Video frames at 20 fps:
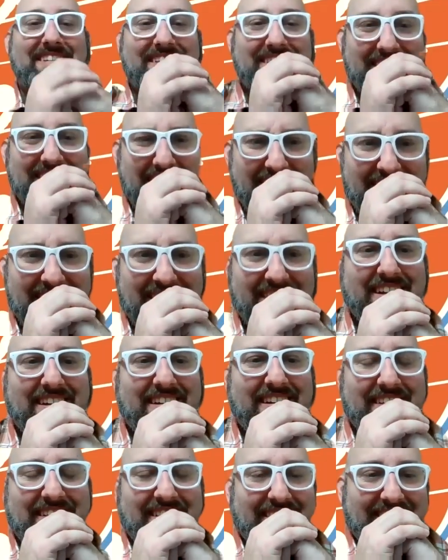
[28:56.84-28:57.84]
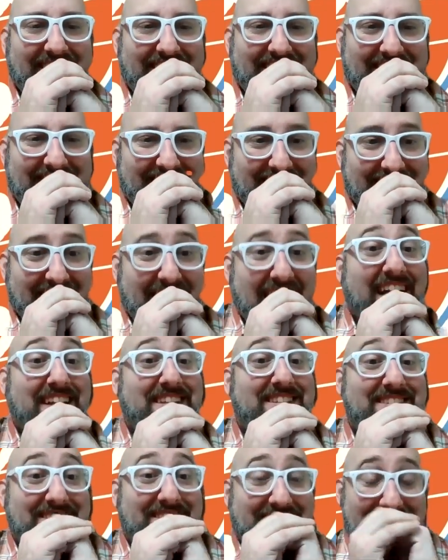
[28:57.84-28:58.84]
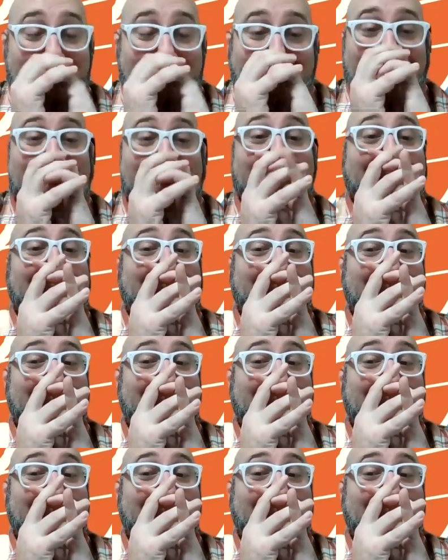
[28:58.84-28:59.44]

Man was dangerous and could turn on you